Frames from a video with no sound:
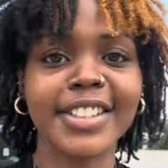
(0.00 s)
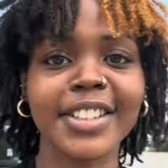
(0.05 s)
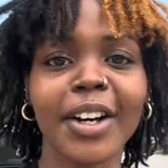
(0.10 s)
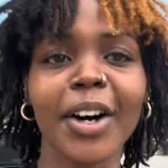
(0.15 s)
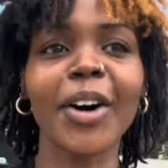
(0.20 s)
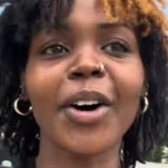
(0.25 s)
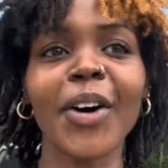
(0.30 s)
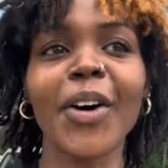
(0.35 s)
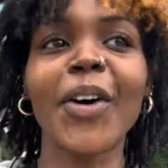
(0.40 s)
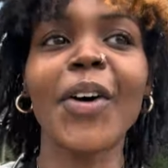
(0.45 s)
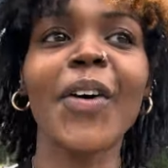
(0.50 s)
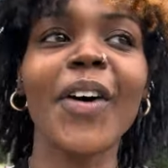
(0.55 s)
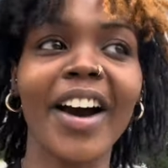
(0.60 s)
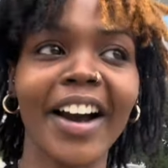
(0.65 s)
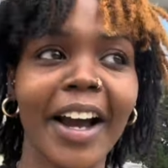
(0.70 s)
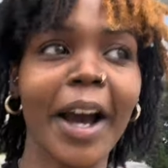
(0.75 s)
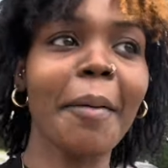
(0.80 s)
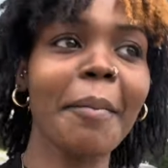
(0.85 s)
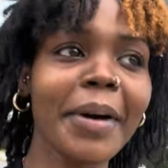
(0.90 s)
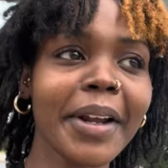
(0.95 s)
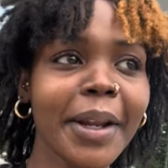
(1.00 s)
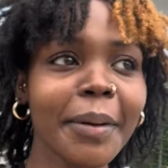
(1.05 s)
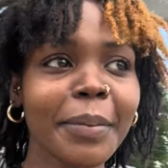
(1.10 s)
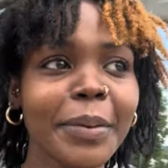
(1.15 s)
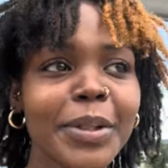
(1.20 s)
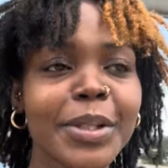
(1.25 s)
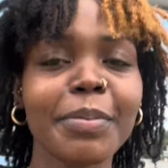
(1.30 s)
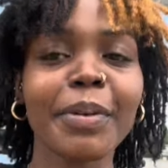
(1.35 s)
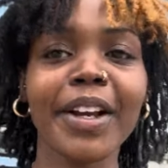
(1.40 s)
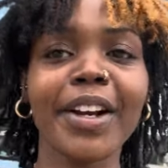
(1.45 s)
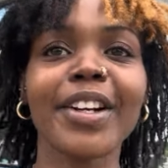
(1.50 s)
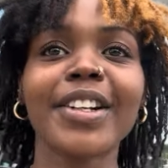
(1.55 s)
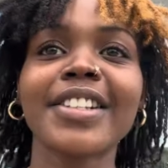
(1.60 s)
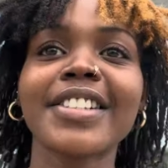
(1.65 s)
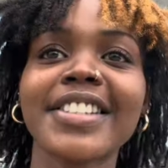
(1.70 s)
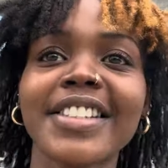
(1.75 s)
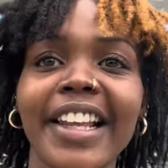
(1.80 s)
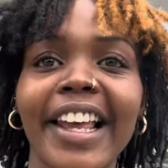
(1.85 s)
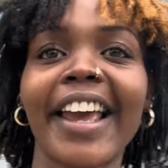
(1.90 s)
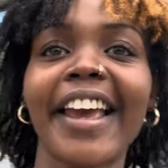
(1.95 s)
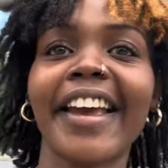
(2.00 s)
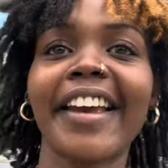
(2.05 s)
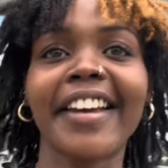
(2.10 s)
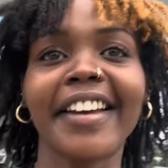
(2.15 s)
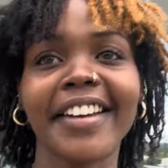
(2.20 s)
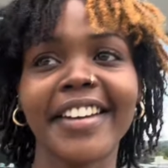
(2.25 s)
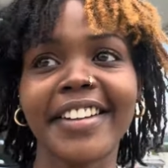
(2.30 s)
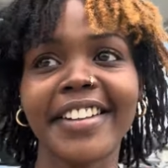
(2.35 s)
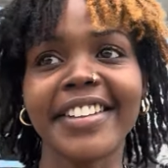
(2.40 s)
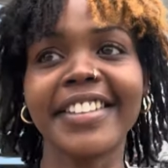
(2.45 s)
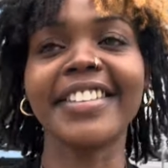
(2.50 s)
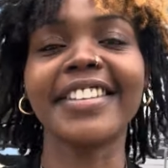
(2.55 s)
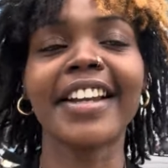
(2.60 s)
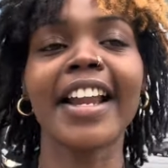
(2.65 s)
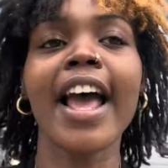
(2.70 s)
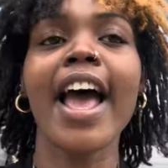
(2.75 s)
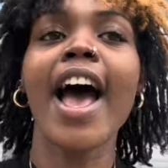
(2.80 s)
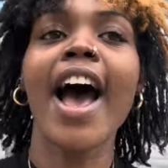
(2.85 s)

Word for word: so I got my nipples pierced and